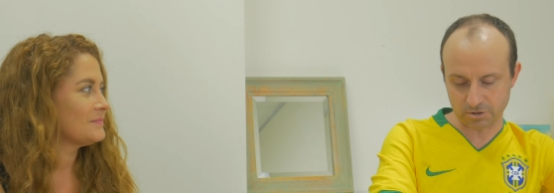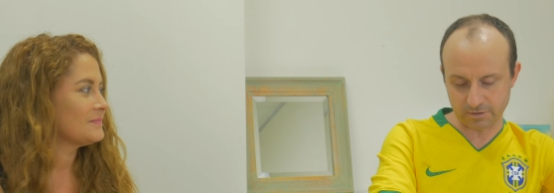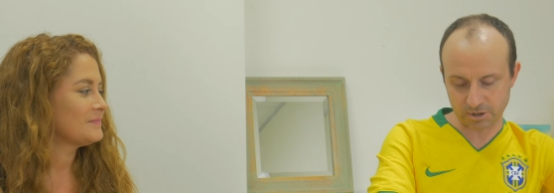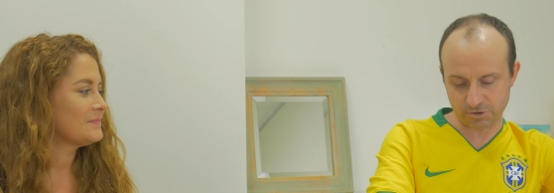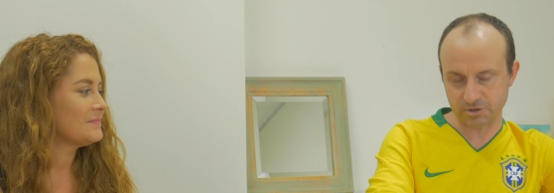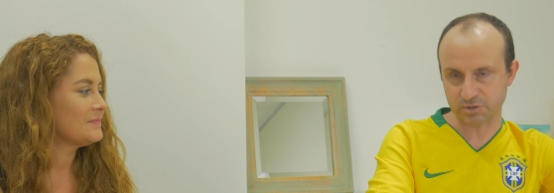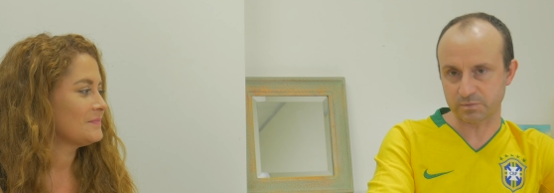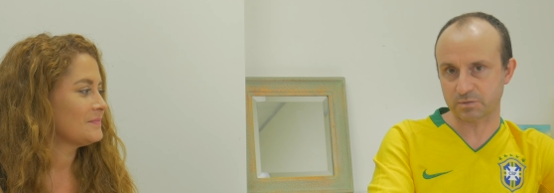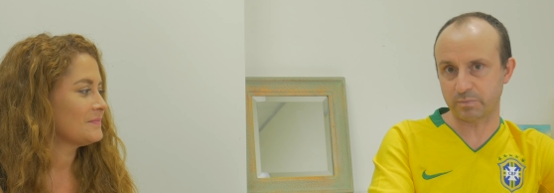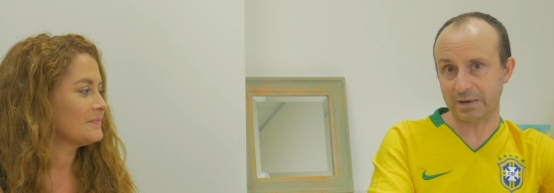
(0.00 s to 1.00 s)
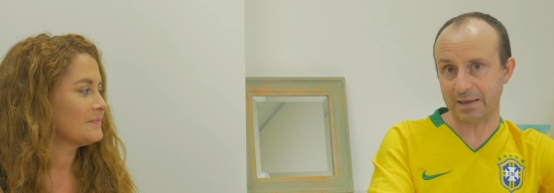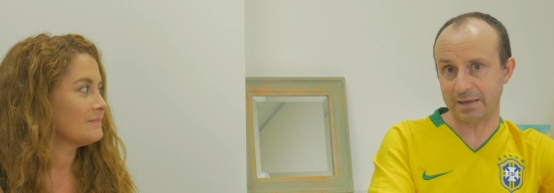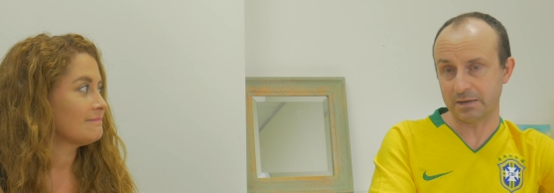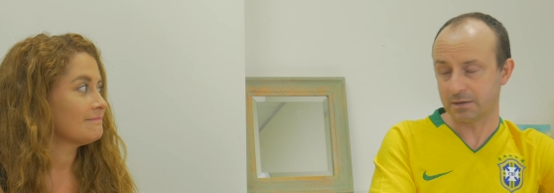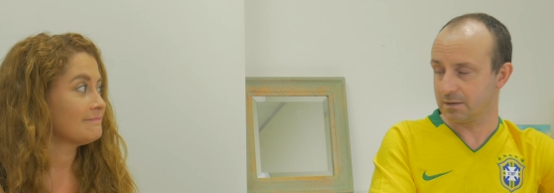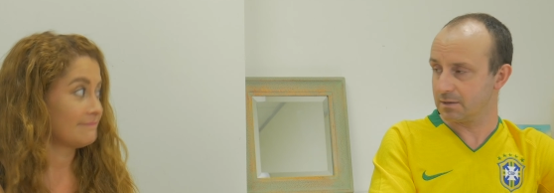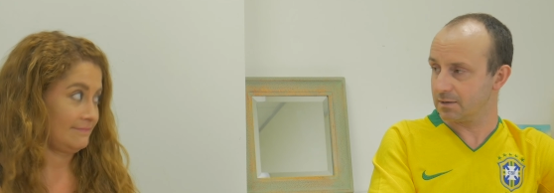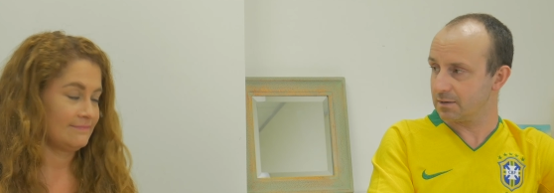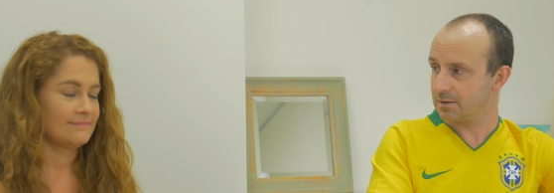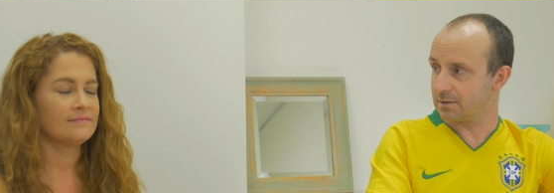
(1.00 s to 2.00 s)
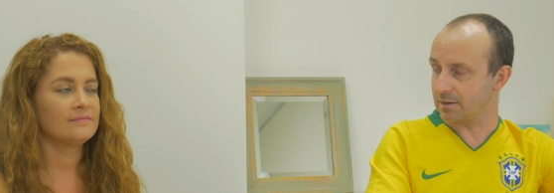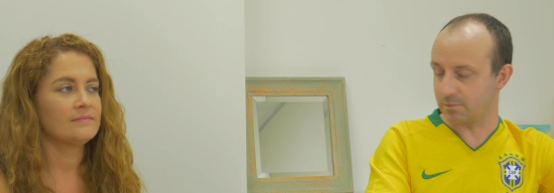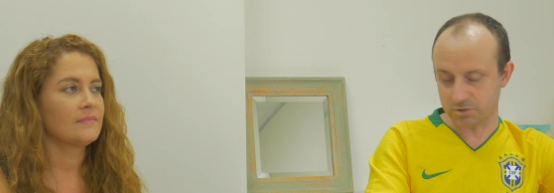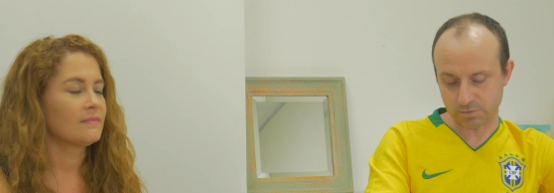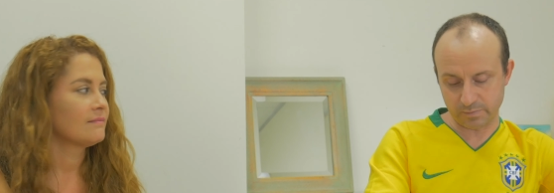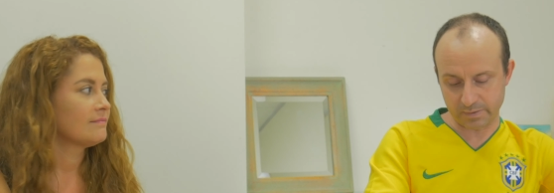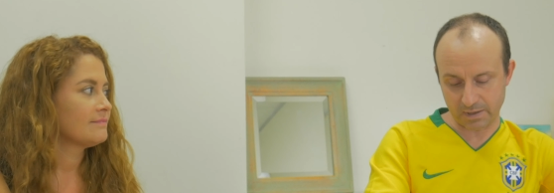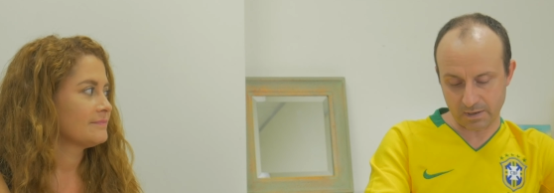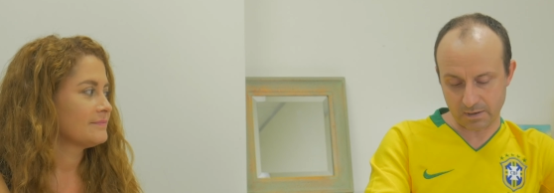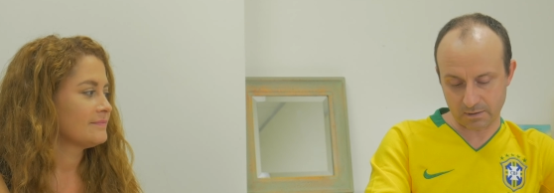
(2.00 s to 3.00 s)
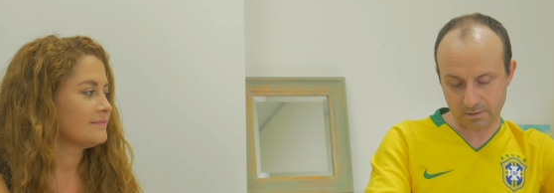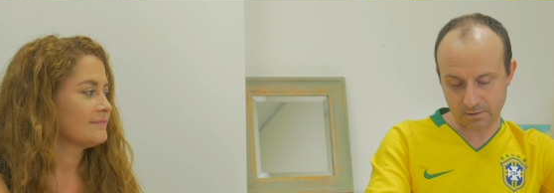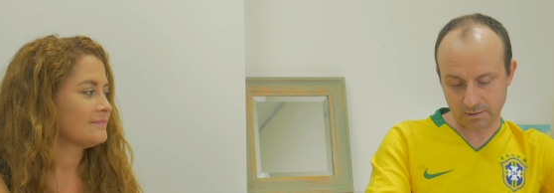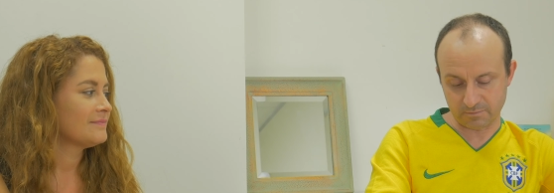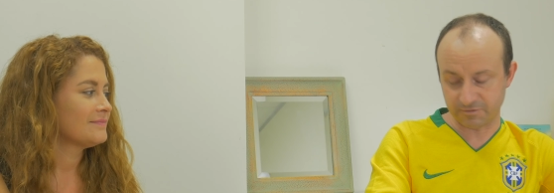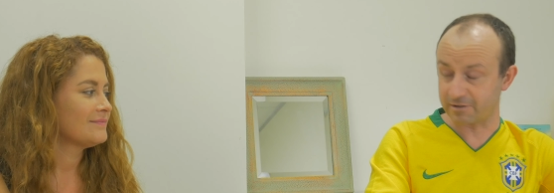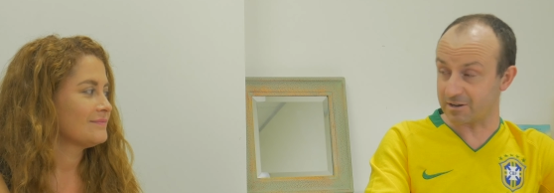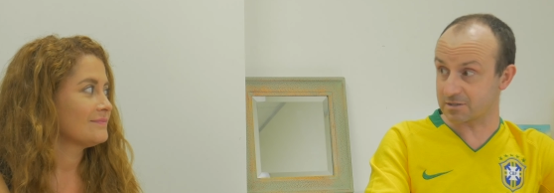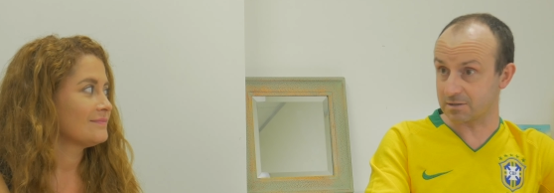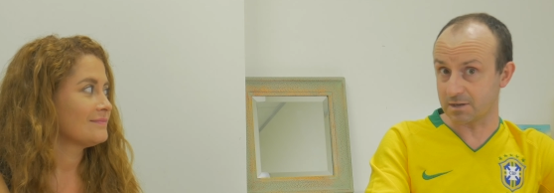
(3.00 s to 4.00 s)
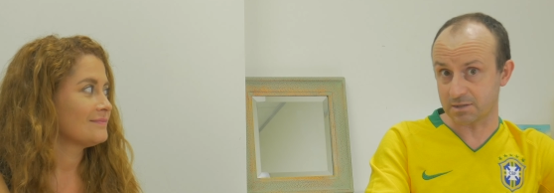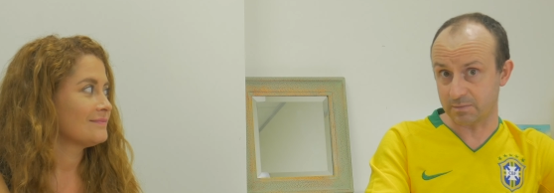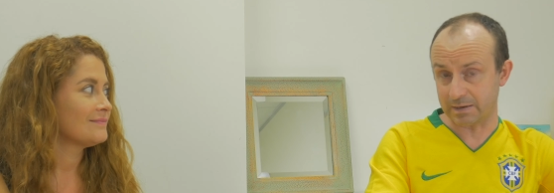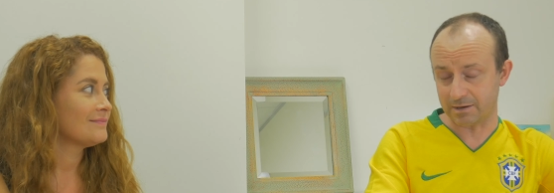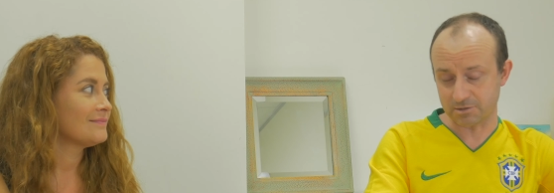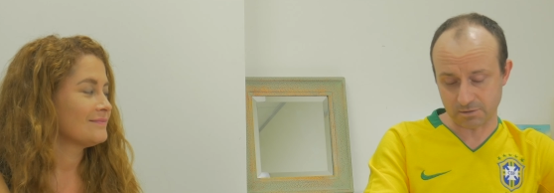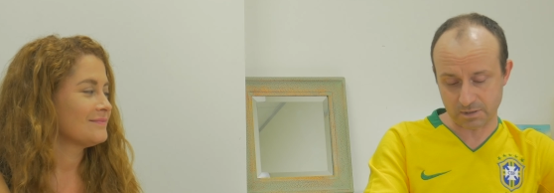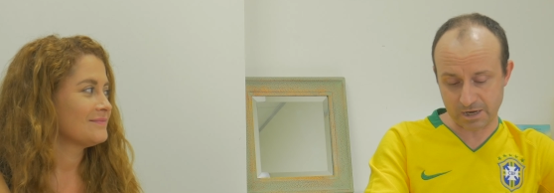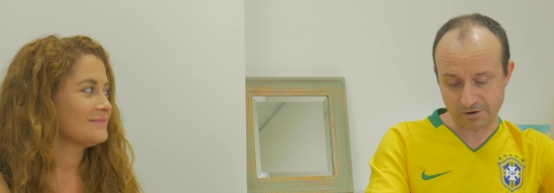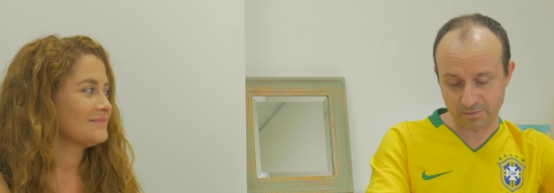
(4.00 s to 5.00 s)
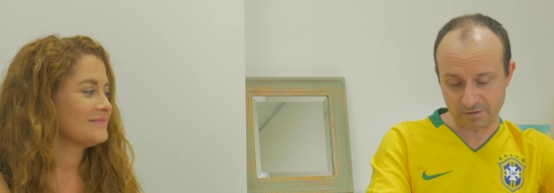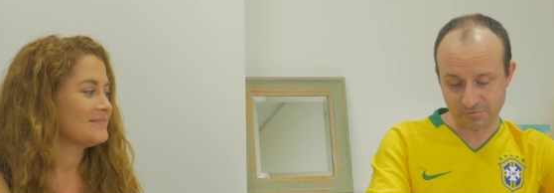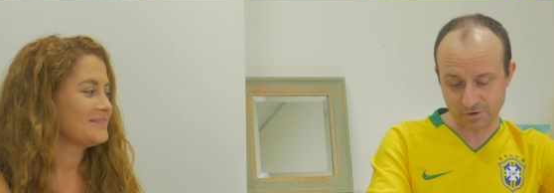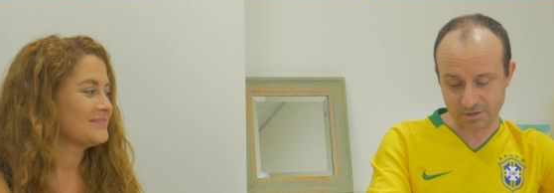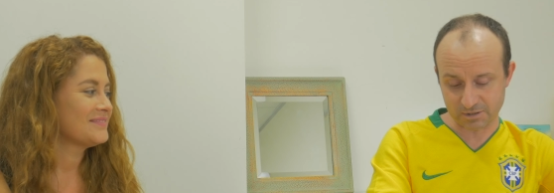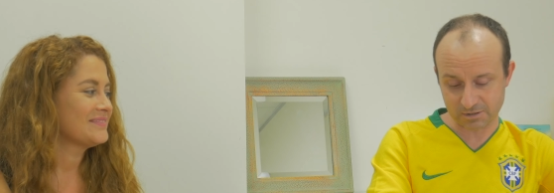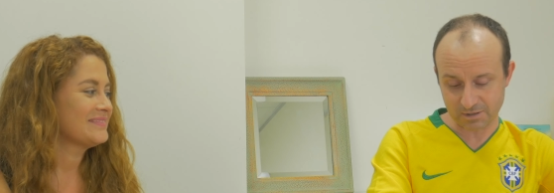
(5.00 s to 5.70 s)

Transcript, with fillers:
Speaker 1: in a Christmas play, uh, which will be, I'm very excited about, as you can hear in my voice.